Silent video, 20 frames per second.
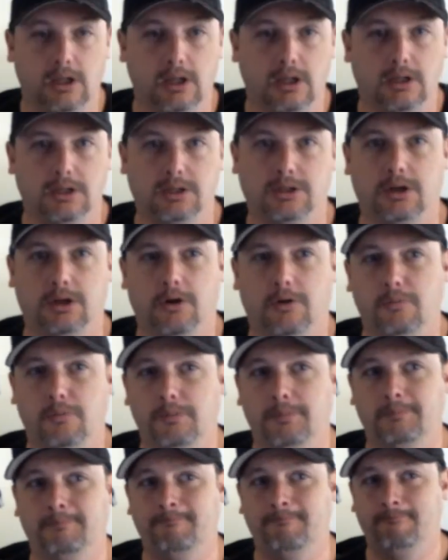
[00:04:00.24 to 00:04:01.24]
So
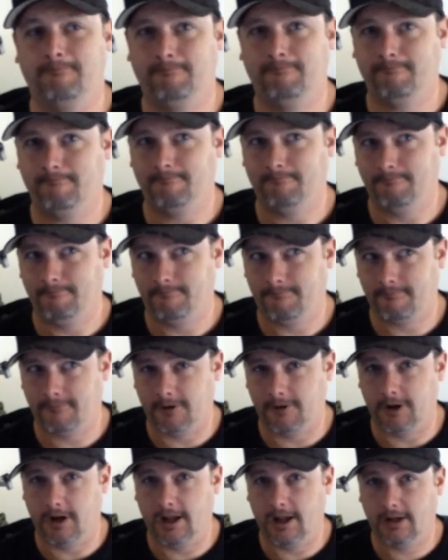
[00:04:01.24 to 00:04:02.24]

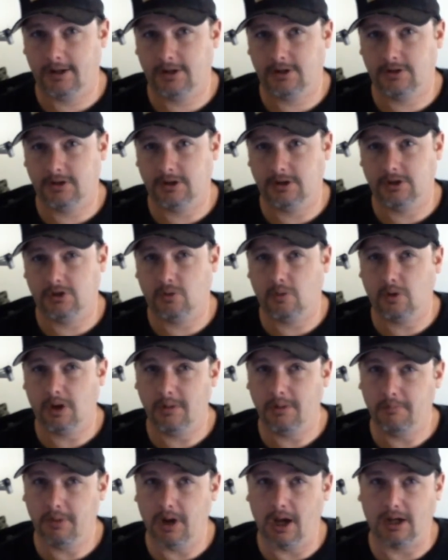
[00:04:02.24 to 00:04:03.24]
for an extra
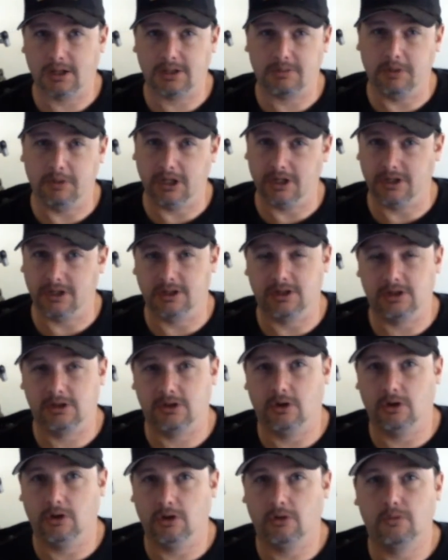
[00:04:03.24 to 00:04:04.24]
20 bucks, because the
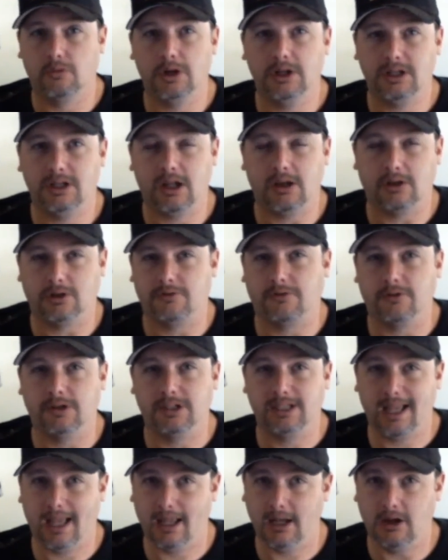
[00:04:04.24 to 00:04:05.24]
Solo retails for
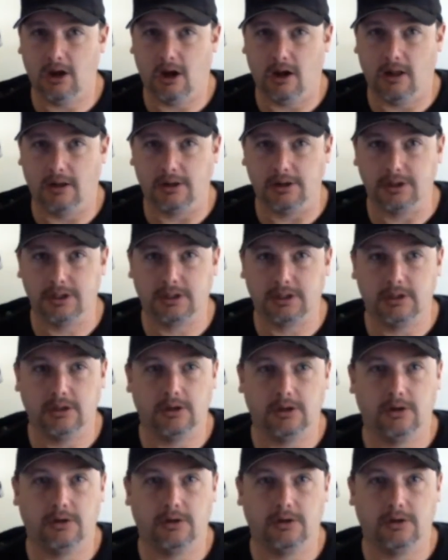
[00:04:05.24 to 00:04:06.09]
$10,